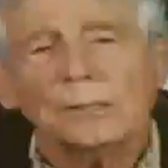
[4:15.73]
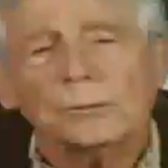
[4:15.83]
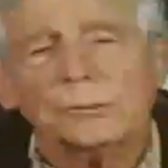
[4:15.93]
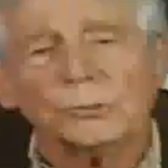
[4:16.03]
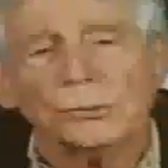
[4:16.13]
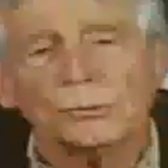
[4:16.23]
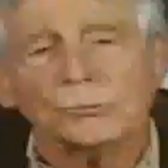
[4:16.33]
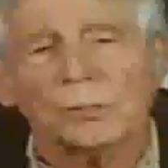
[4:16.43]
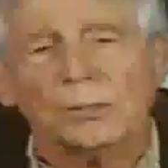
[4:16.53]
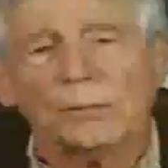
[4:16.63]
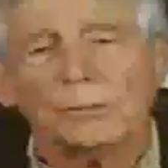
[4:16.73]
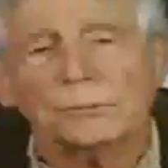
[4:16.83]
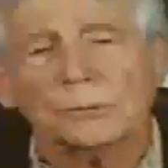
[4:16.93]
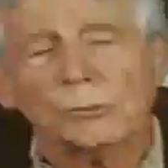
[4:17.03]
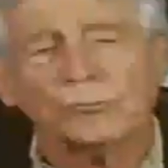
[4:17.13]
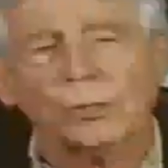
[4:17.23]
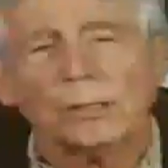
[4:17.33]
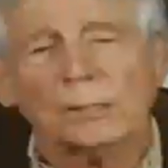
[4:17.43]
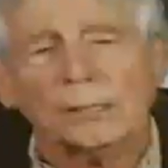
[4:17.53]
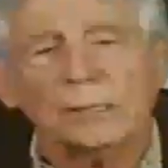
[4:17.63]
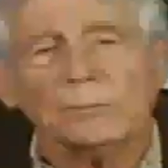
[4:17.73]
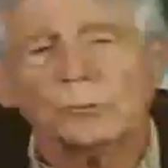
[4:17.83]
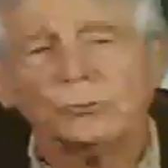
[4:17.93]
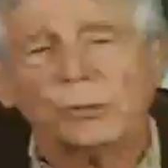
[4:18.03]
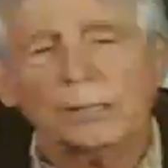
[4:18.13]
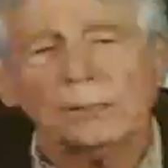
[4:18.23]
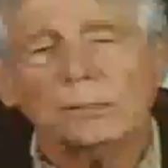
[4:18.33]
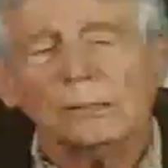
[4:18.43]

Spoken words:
This is strictly between